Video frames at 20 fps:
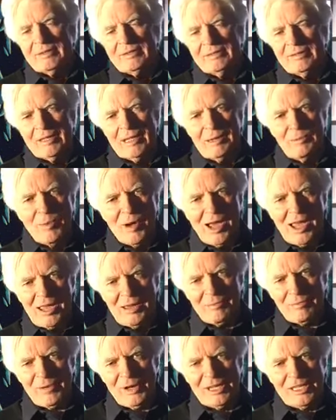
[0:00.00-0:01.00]
eBay
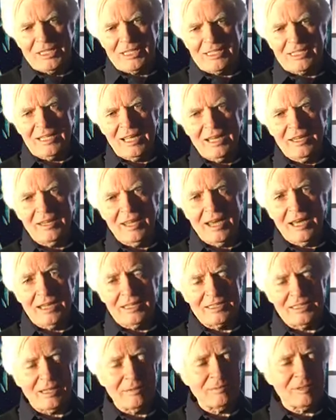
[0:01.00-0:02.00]
and places like that, and
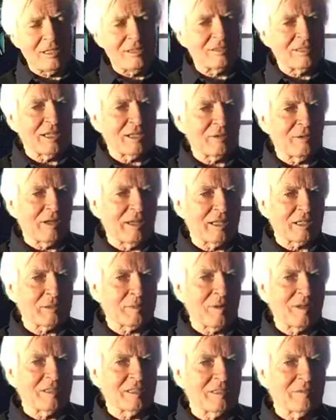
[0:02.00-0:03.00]
sometimes they're quite
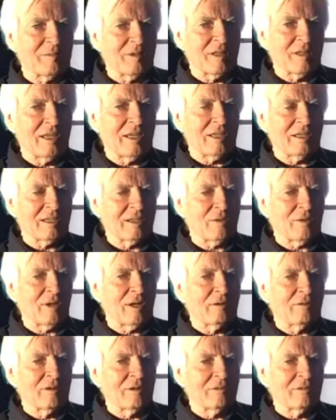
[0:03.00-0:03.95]
expensive, but they're quite